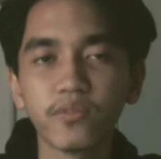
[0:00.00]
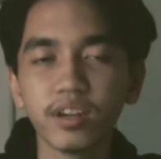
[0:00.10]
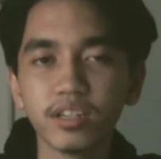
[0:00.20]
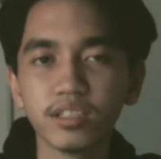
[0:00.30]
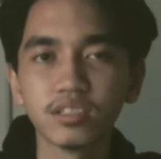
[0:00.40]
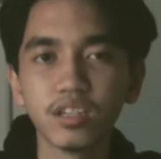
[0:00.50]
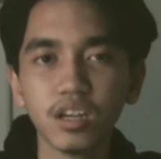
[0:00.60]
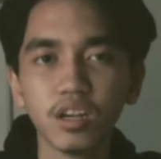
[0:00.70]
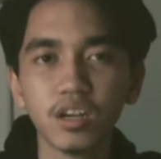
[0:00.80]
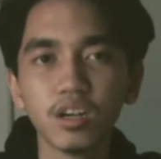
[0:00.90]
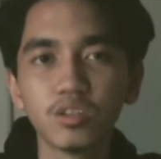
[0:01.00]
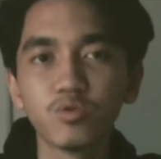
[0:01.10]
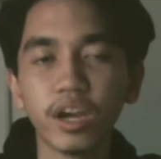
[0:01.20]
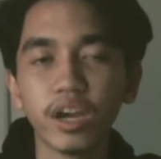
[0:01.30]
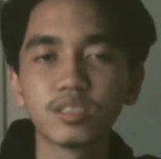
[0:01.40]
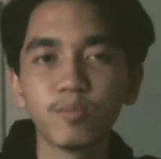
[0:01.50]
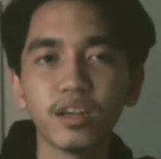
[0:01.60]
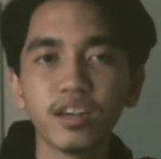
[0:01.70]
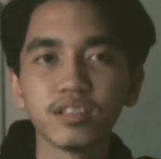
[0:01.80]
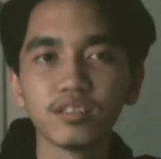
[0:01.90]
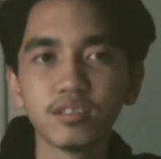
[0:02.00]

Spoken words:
to explain further